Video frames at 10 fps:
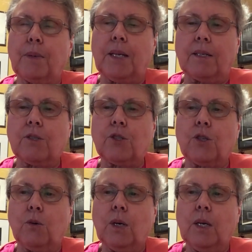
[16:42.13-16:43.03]
And
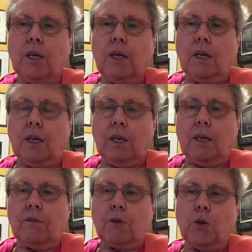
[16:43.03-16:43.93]
so,
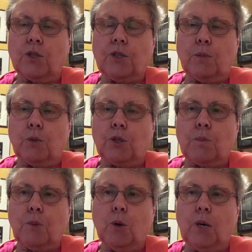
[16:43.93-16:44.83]
of course, it was the
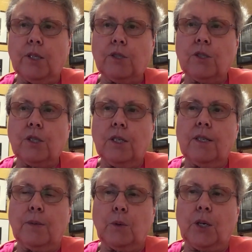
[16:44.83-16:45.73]
boys
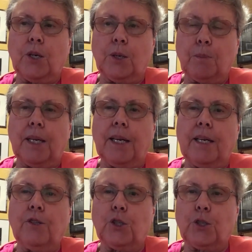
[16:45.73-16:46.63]
that were going to play
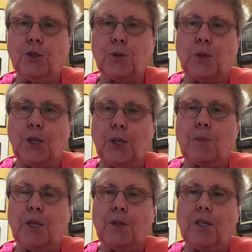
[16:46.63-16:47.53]
and the girls were going to
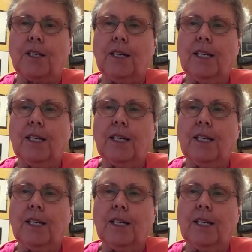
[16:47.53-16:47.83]
be the